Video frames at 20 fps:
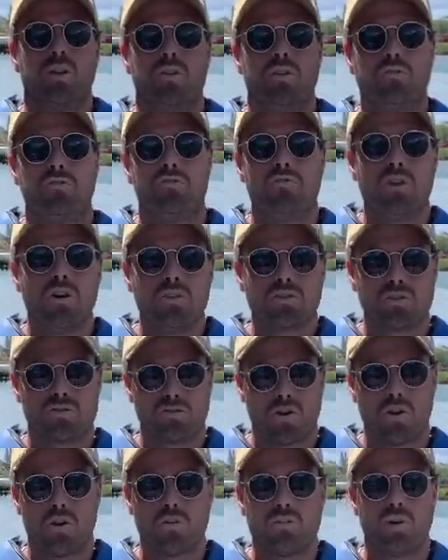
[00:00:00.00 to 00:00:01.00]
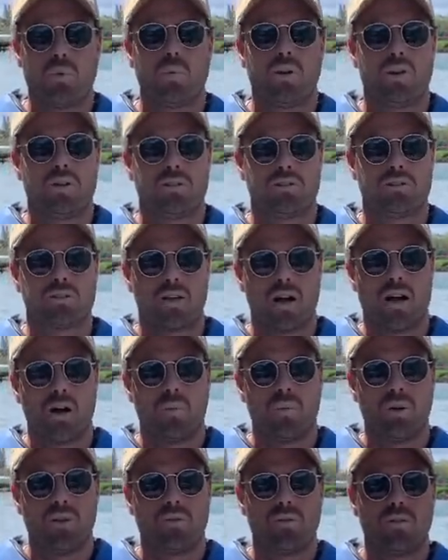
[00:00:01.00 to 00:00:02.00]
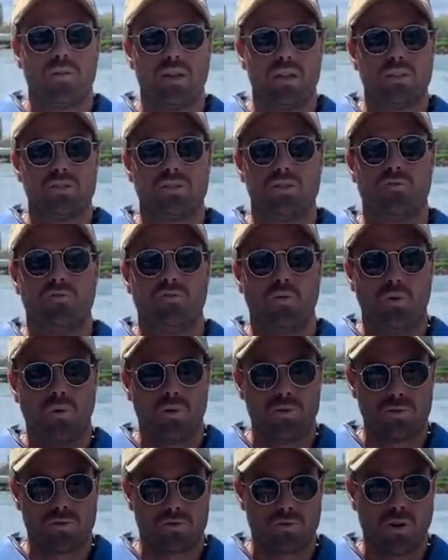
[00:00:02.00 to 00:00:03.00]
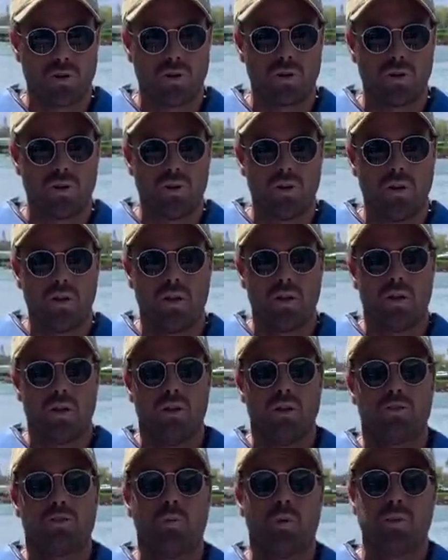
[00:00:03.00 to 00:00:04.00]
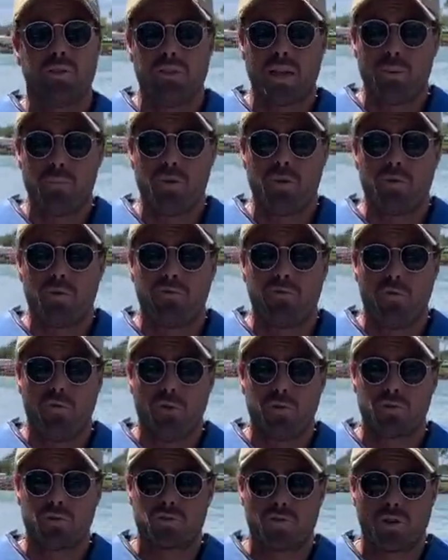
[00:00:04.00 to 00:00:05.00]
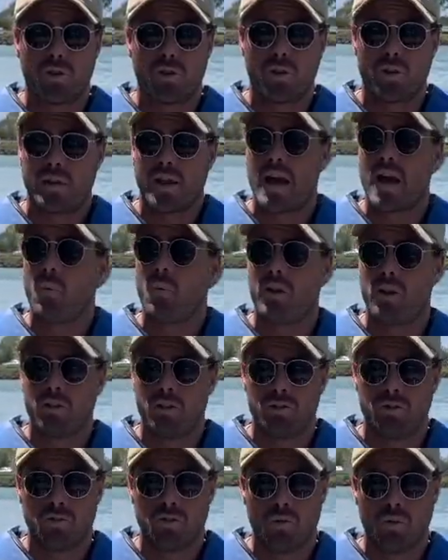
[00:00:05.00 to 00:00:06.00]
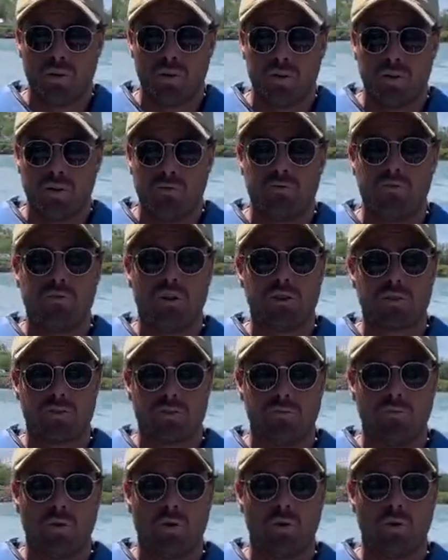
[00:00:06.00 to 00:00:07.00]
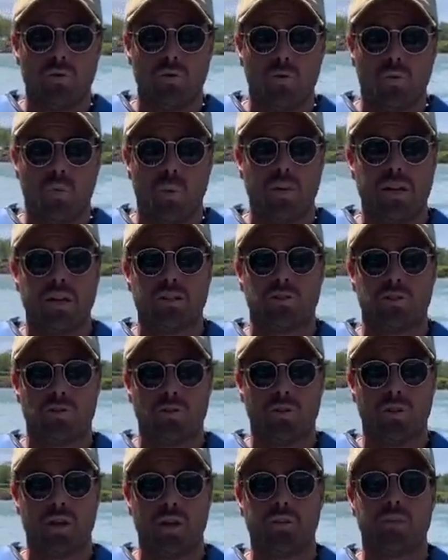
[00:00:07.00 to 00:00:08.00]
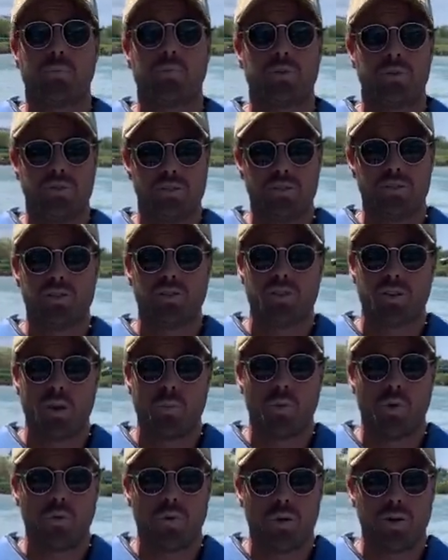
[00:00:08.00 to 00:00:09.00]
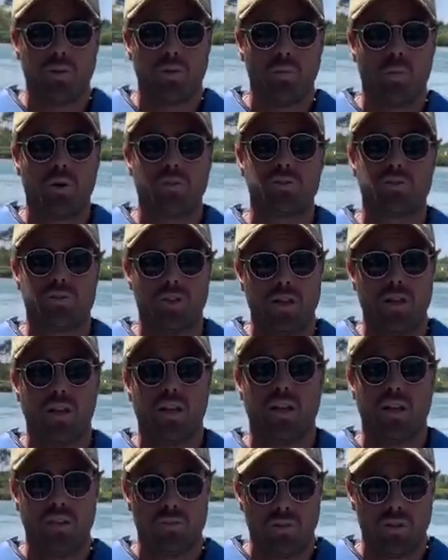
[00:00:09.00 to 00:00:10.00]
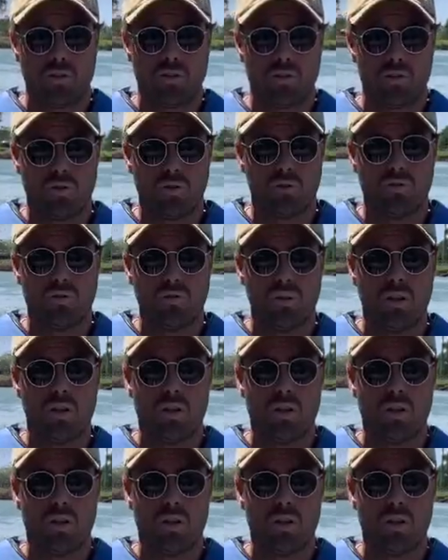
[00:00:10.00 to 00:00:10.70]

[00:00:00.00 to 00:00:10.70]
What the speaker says: The first stroke that we're going to start with is the forward stroke. To examine the forward stroke and how we're going to do it, first of all, we need to look at the position that we're in while sitting in the canoe.